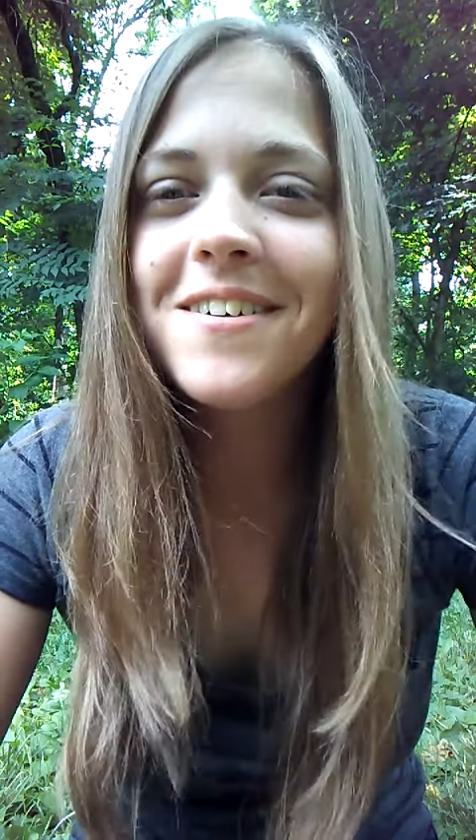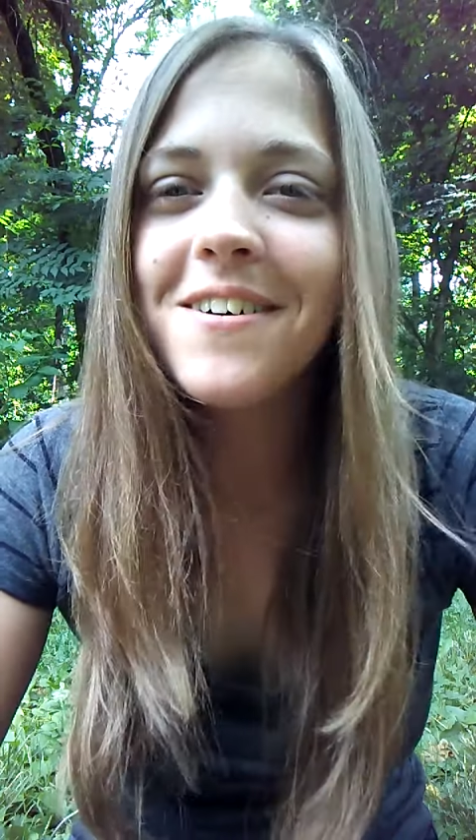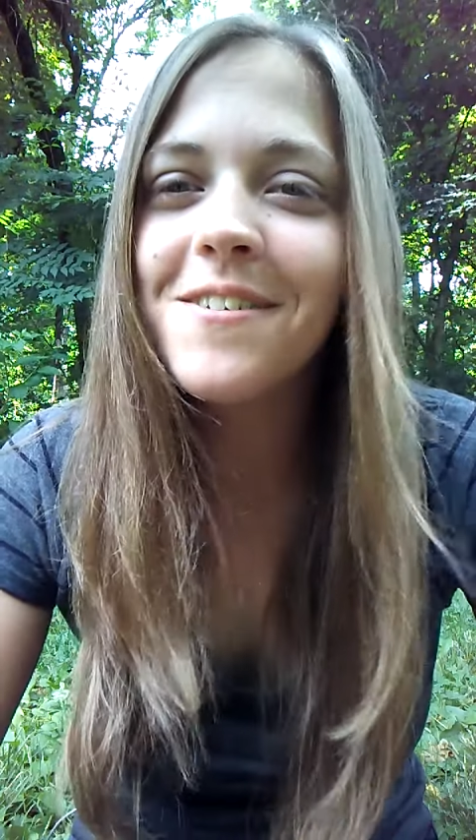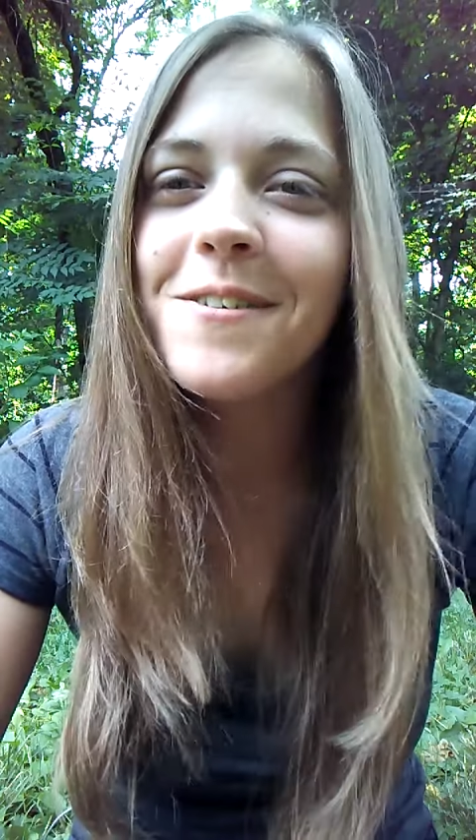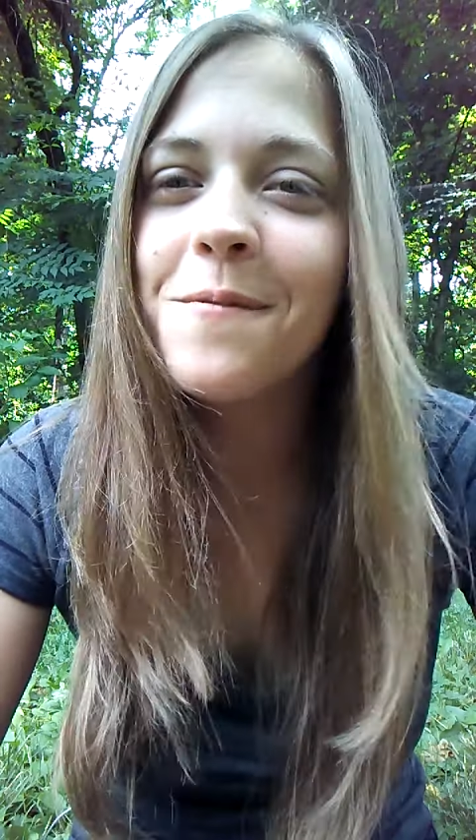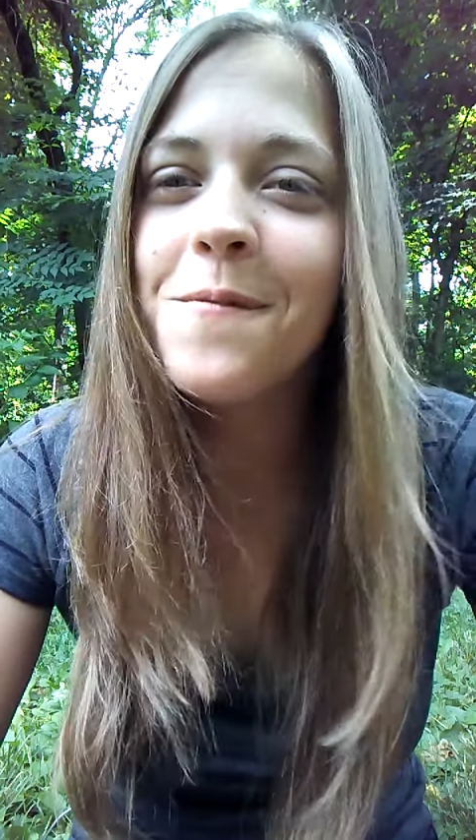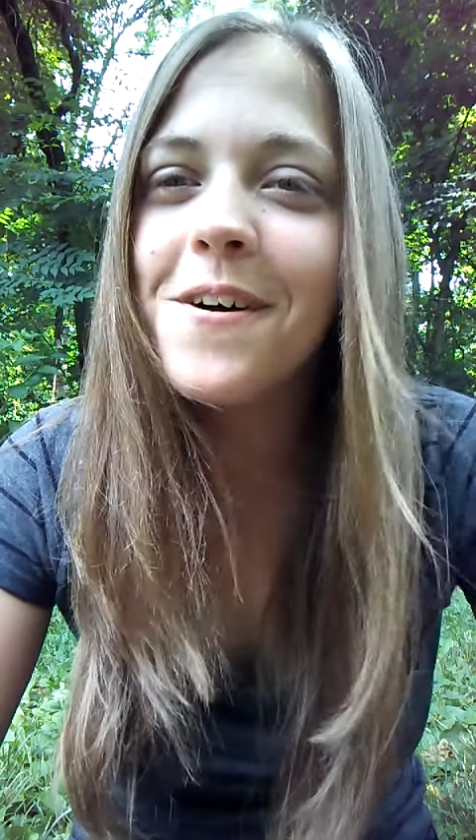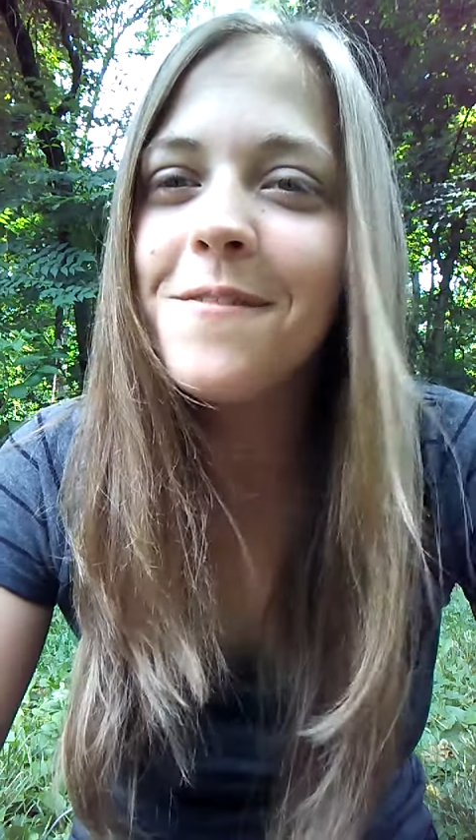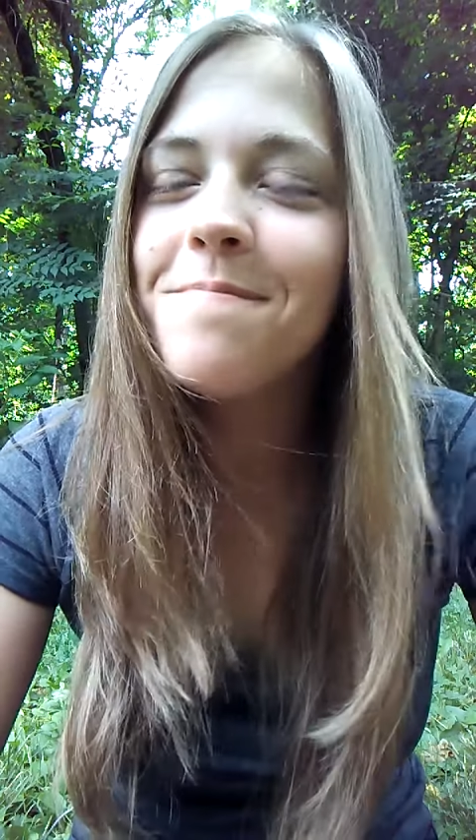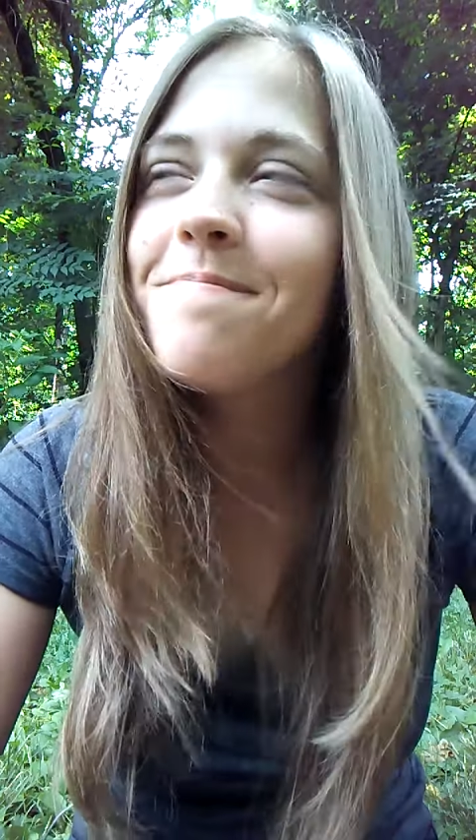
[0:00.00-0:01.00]
I was like,
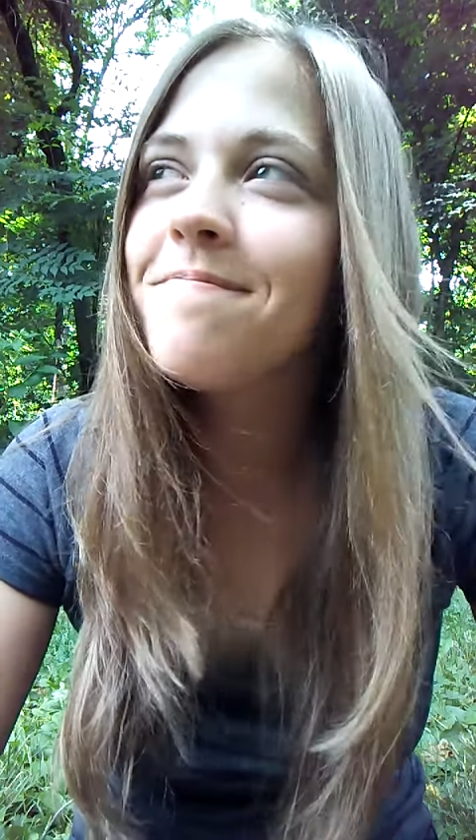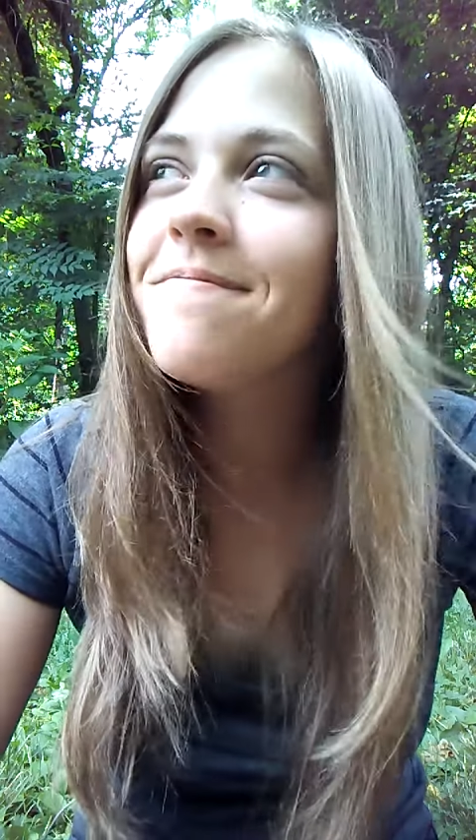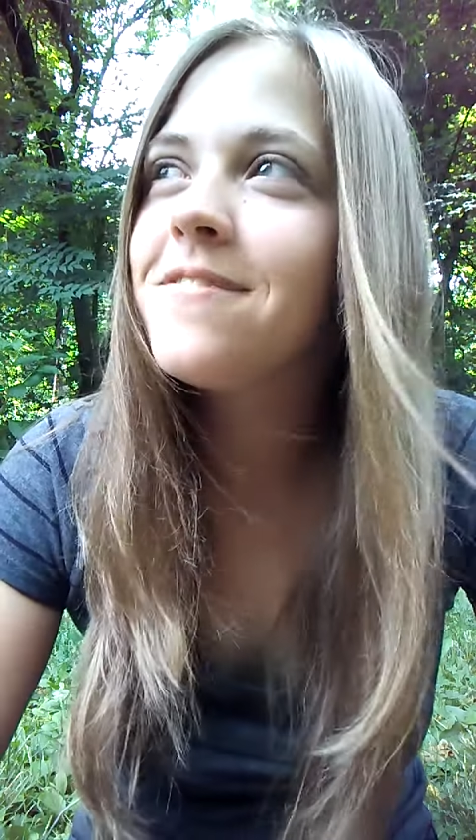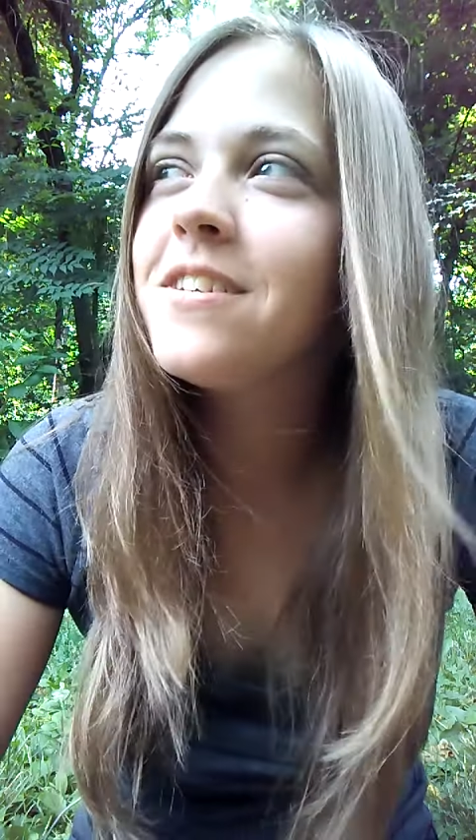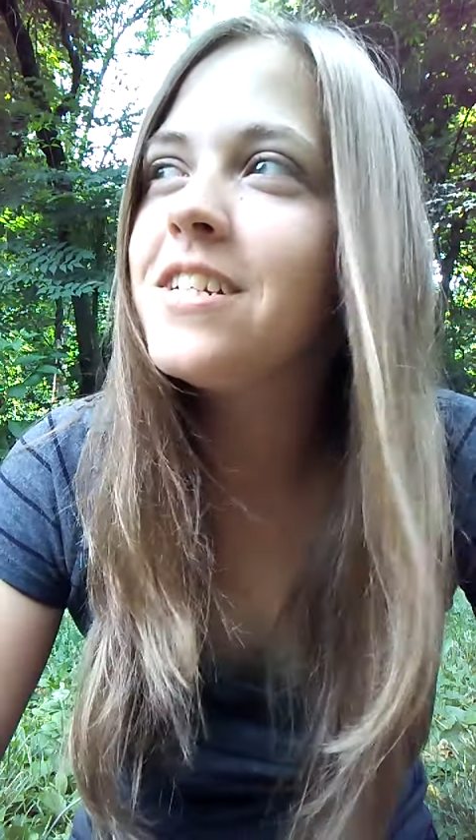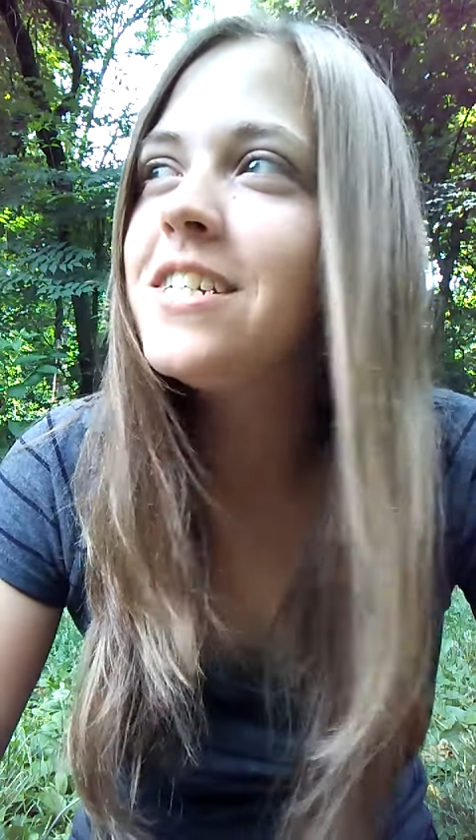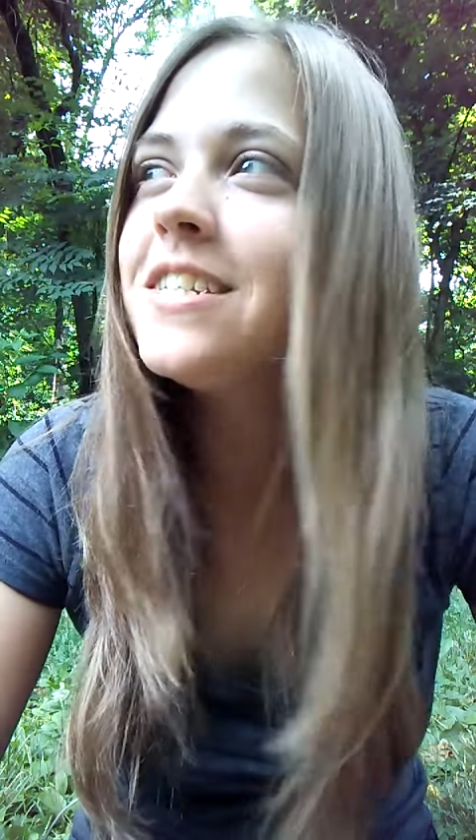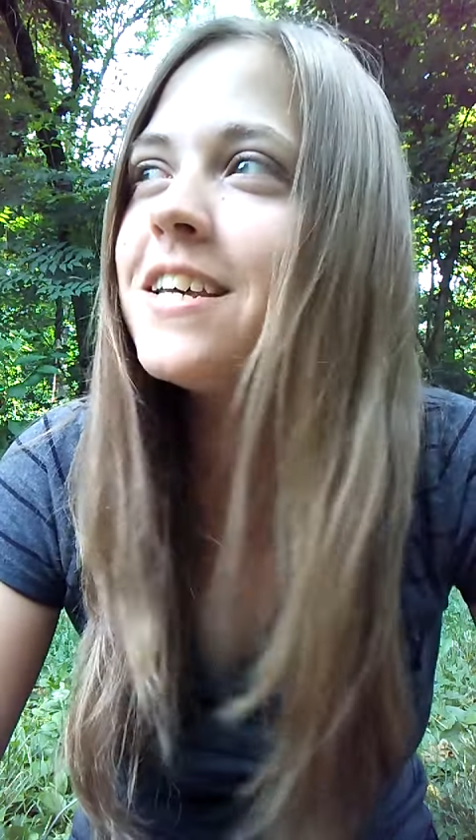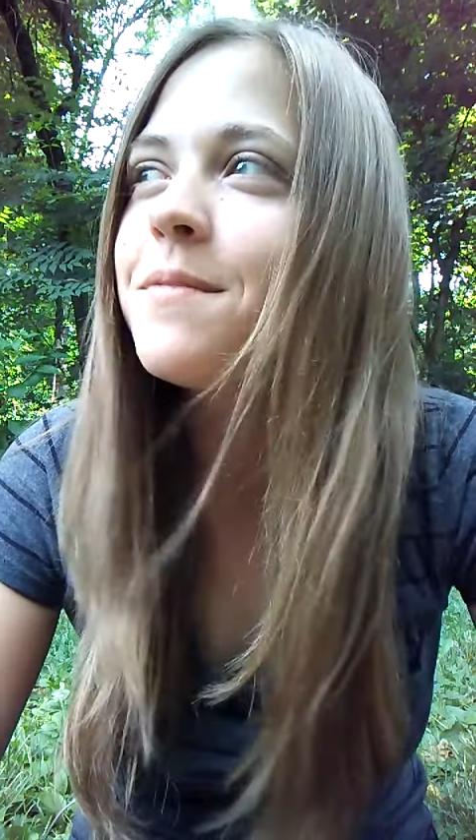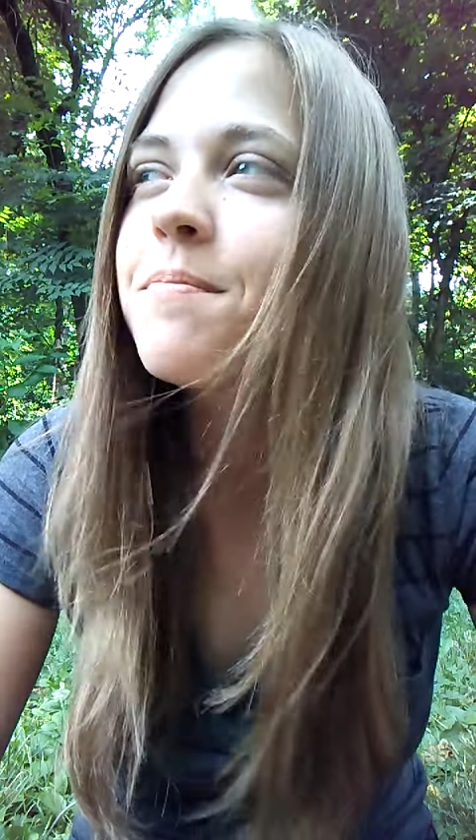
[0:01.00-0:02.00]
what? And she's
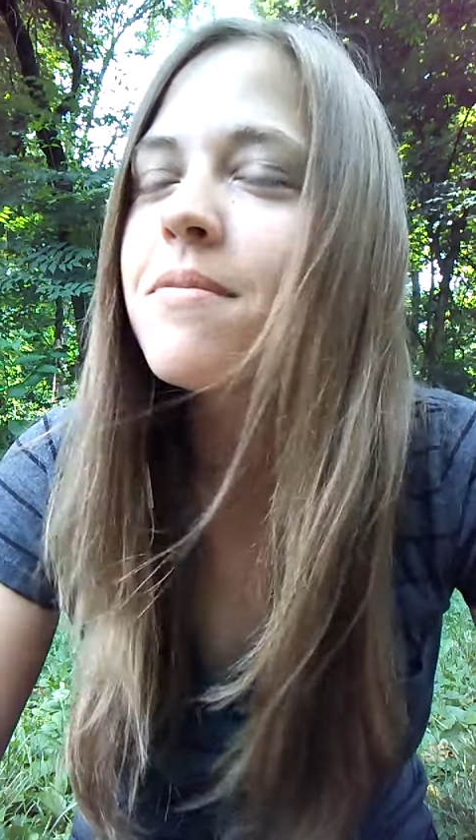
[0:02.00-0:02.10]
like,